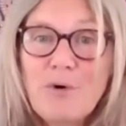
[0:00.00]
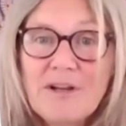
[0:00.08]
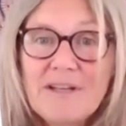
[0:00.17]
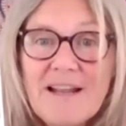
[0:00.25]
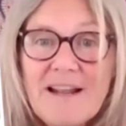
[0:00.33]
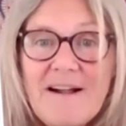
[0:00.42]

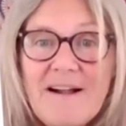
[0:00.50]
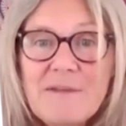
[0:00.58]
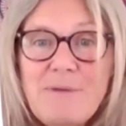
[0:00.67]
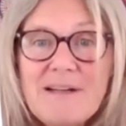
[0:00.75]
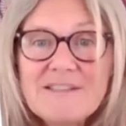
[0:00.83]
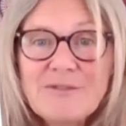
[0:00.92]
point. And the
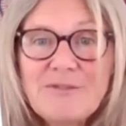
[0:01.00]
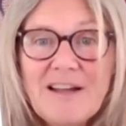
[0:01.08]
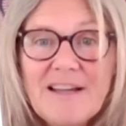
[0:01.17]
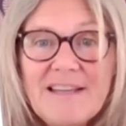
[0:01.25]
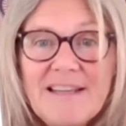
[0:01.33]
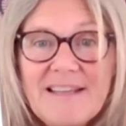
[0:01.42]

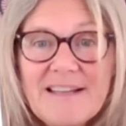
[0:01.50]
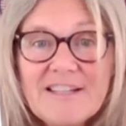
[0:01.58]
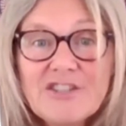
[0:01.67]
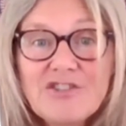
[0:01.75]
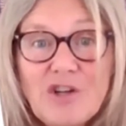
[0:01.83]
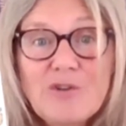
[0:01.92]
butterfly here
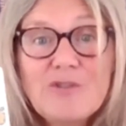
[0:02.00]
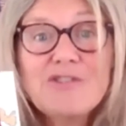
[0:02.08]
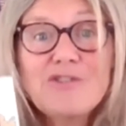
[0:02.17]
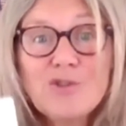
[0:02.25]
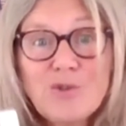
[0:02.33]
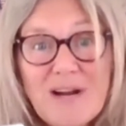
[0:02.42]
shows
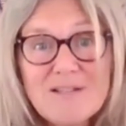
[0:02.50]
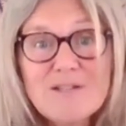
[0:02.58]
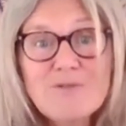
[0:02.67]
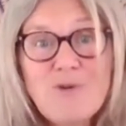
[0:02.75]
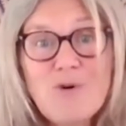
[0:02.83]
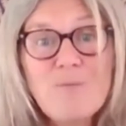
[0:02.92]
the
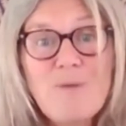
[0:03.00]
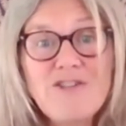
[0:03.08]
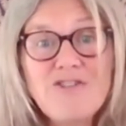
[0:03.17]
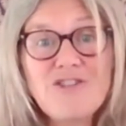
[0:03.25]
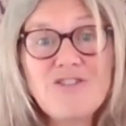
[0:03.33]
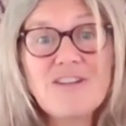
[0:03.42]

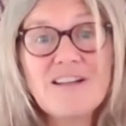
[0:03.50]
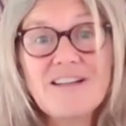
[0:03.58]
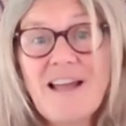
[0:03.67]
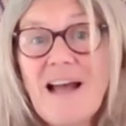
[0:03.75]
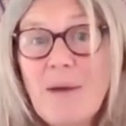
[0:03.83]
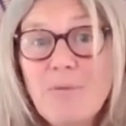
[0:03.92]
transformation that
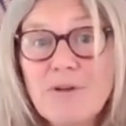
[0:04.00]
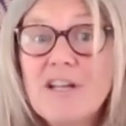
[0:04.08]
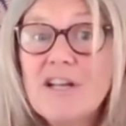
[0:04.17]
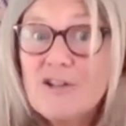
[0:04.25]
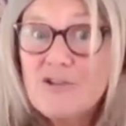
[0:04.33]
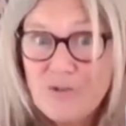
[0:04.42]
can happen
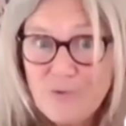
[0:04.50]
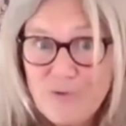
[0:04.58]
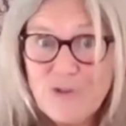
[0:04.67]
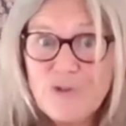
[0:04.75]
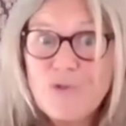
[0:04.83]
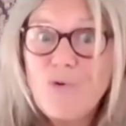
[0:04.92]
to
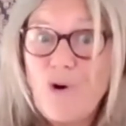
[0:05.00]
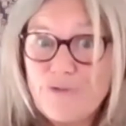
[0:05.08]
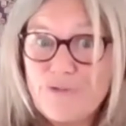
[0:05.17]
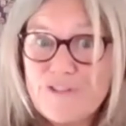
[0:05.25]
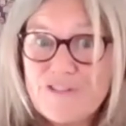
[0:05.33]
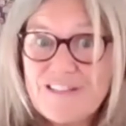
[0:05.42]
you,
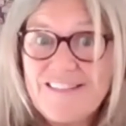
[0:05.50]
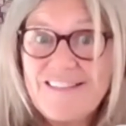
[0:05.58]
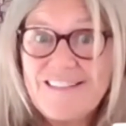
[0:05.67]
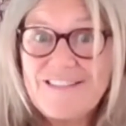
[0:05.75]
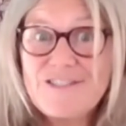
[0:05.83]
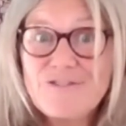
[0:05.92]
obviously,
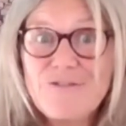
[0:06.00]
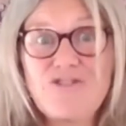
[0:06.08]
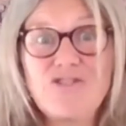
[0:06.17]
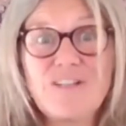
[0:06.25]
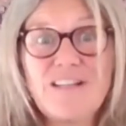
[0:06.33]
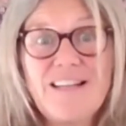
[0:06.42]

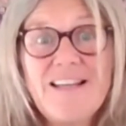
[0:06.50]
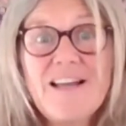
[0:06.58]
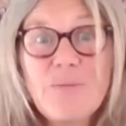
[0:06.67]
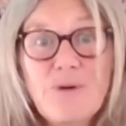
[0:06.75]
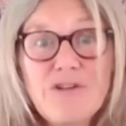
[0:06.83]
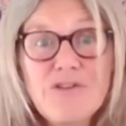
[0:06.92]
individually,
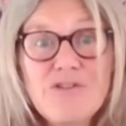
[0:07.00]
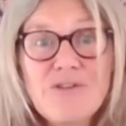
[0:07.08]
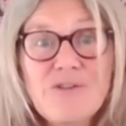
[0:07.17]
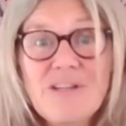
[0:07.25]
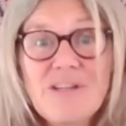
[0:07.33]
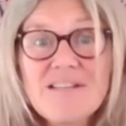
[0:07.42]
when you
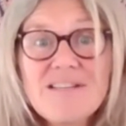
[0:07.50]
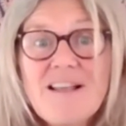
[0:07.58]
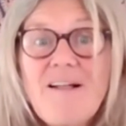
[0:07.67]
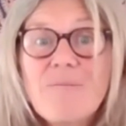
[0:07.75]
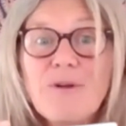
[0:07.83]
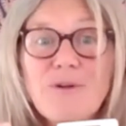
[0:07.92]
do this,
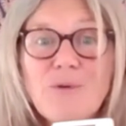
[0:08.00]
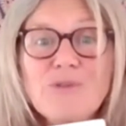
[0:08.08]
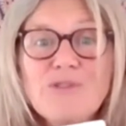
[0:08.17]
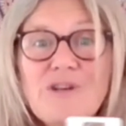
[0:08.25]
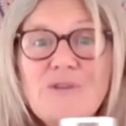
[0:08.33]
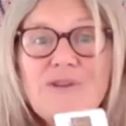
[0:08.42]
but
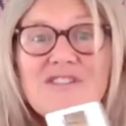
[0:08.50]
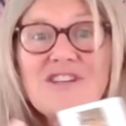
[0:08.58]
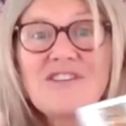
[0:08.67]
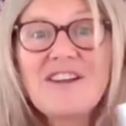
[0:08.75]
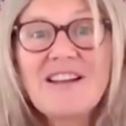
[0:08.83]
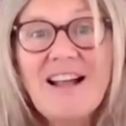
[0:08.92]
also
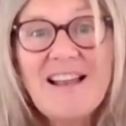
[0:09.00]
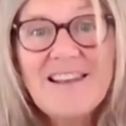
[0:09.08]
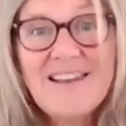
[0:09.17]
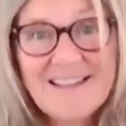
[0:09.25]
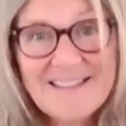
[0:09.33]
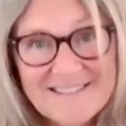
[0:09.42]
to the
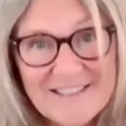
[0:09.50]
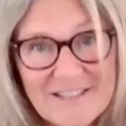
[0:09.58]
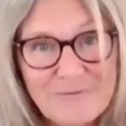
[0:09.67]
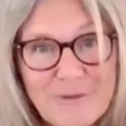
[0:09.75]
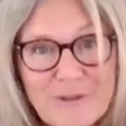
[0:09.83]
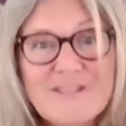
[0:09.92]

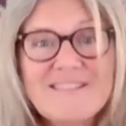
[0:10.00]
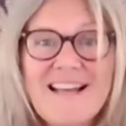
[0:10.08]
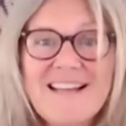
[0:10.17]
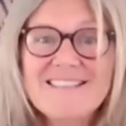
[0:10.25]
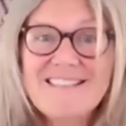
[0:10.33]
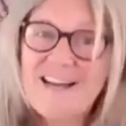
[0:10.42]
collective, because
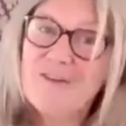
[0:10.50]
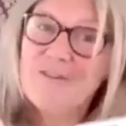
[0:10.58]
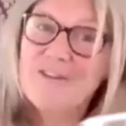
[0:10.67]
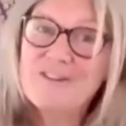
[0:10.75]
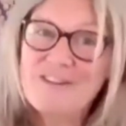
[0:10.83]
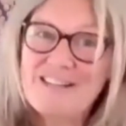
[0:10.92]
that's how
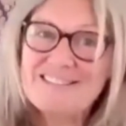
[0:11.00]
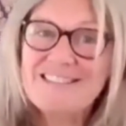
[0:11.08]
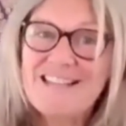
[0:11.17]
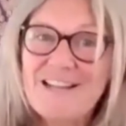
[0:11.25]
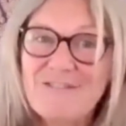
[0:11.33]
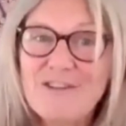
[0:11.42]
we're creating
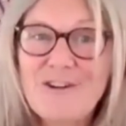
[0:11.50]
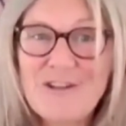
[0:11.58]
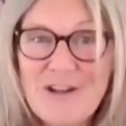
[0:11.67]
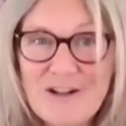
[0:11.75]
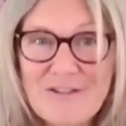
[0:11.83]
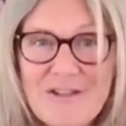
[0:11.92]
heaven on
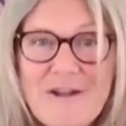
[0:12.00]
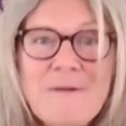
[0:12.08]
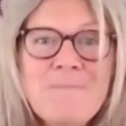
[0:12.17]
earth.